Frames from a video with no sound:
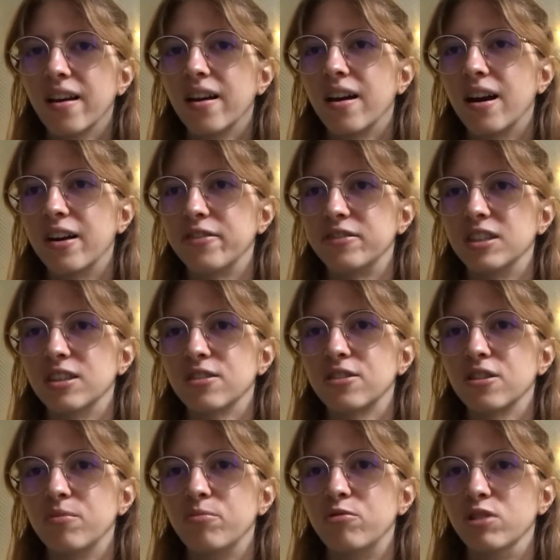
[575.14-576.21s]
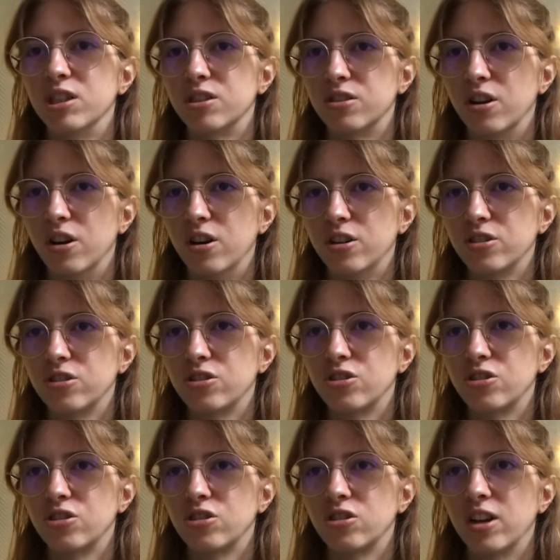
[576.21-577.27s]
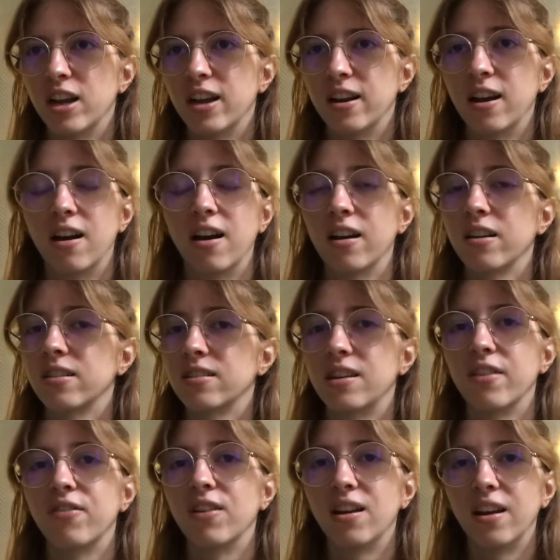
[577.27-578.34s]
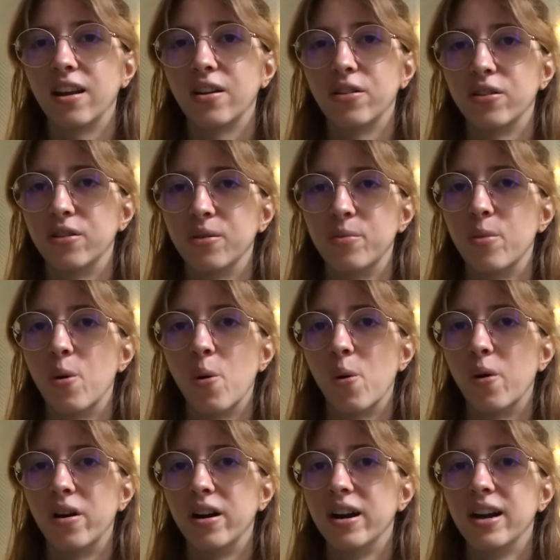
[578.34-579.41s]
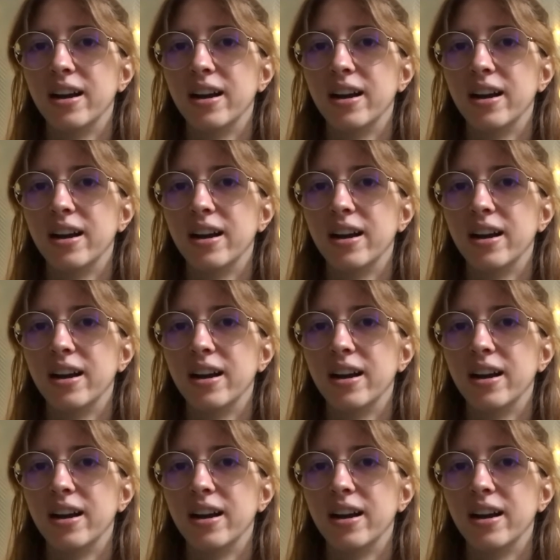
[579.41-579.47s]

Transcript: I've done some research and I definitely could do more,